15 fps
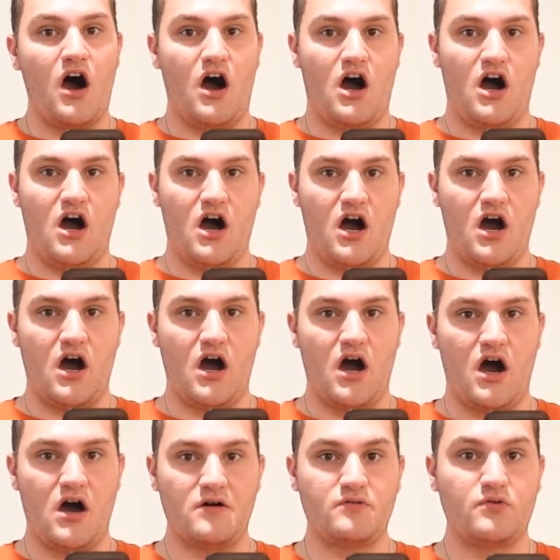
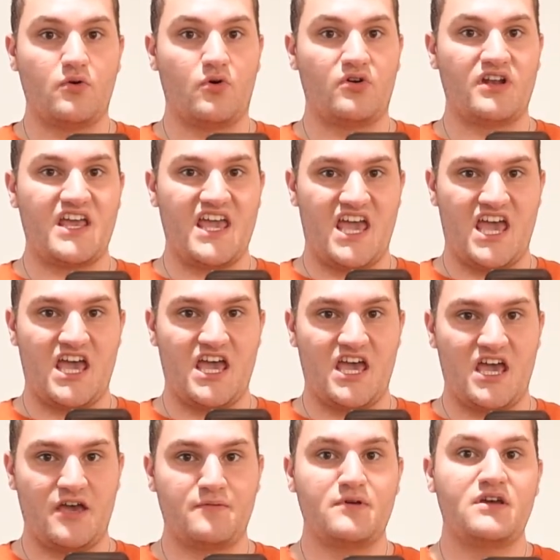Ah. Or an
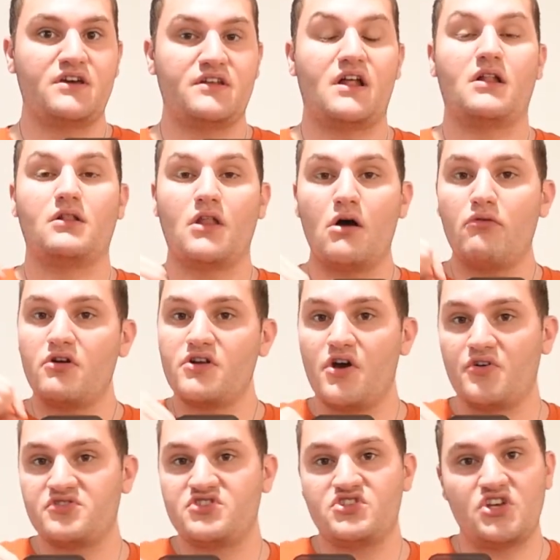eh. Now, lower
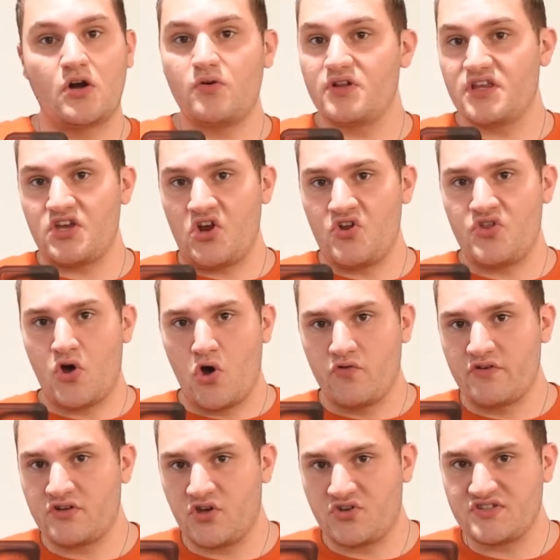notes, you don't really hear the
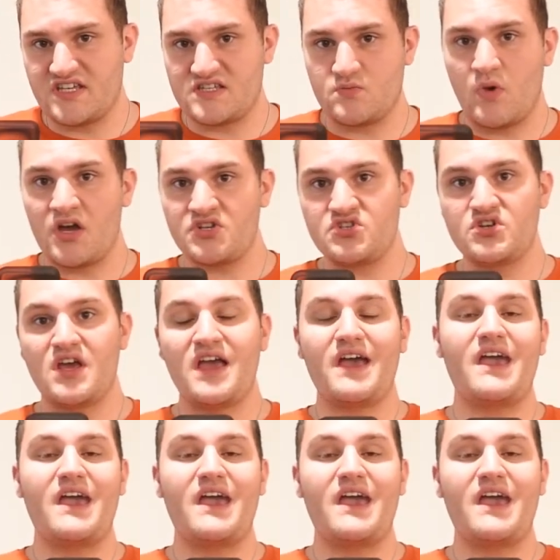overtones as much.